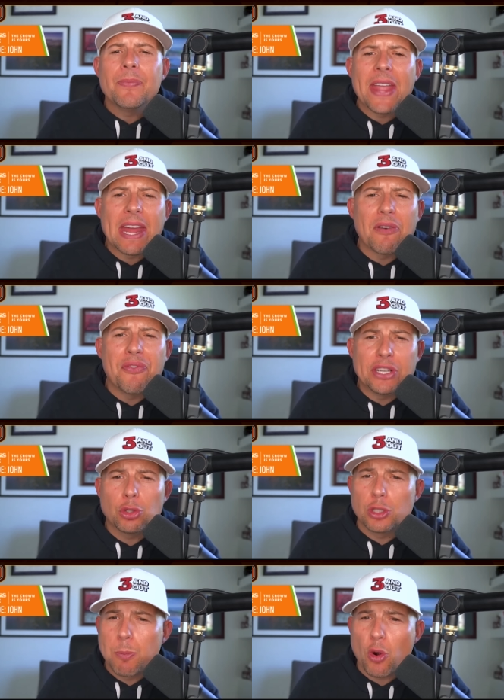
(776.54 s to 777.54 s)
an
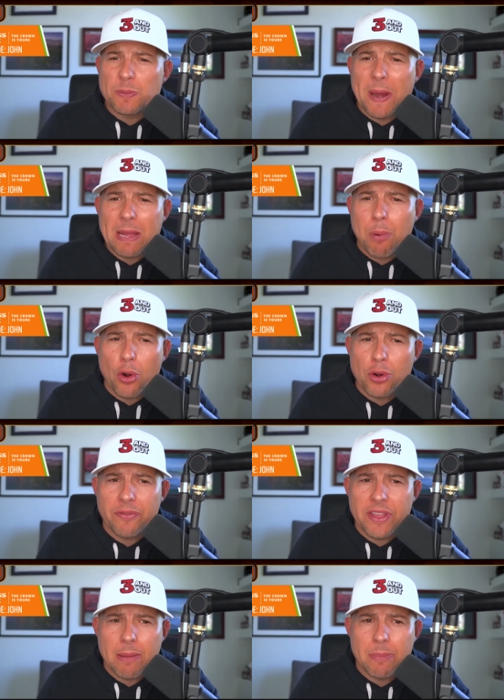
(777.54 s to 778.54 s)
official sports betting partner
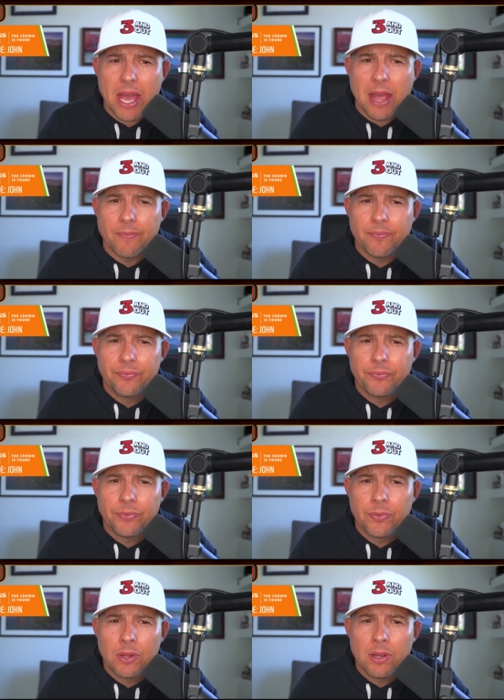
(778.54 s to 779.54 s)
of the NBA.
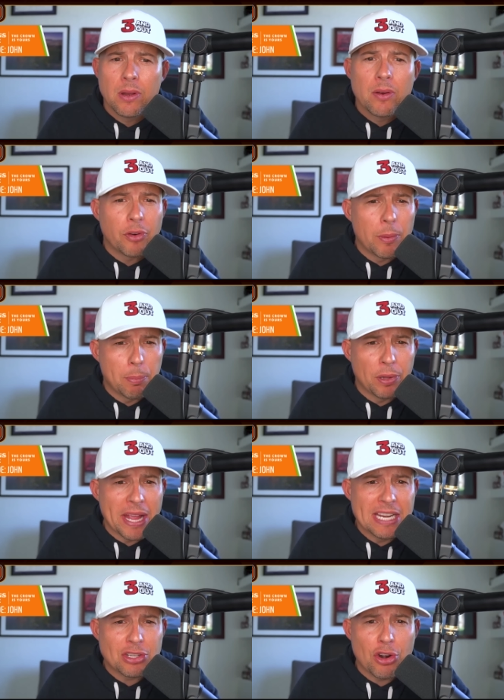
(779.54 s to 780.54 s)
From the
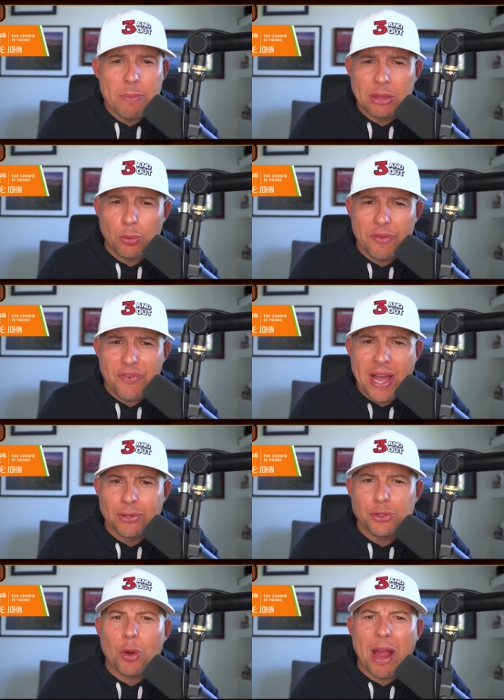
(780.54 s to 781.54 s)
play in tournament through the
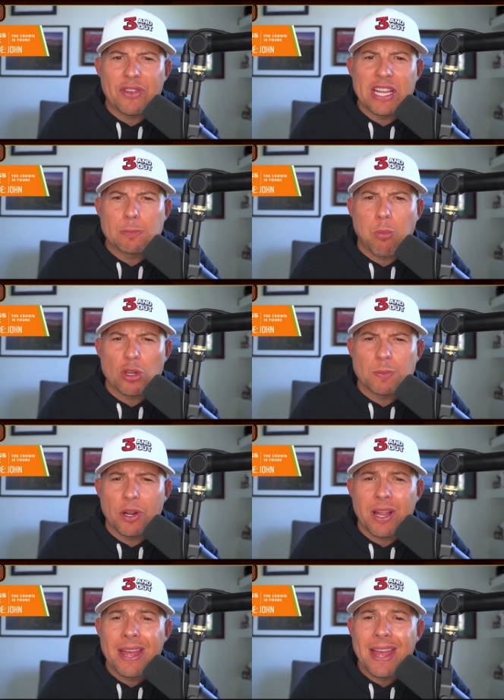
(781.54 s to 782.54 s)
finals, DraftKings
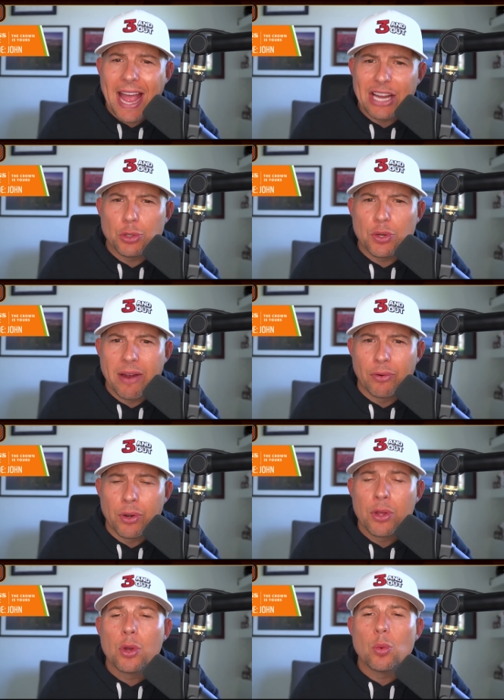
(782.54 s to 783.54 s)
Sportsbook has you covered
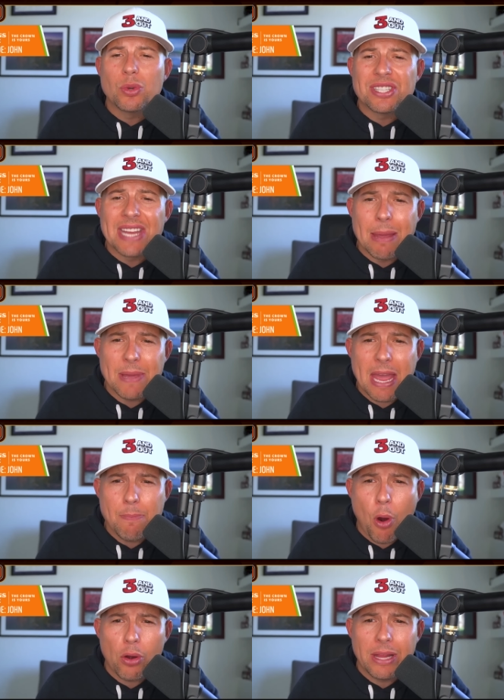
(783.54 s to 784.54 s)
with same game
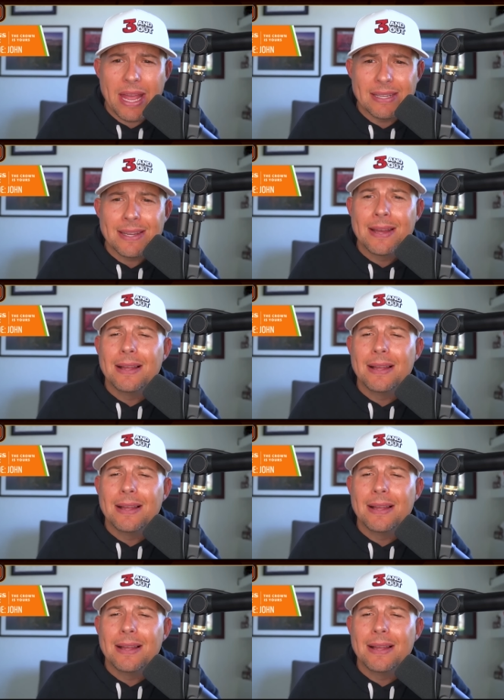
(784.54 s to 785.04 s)
parlays,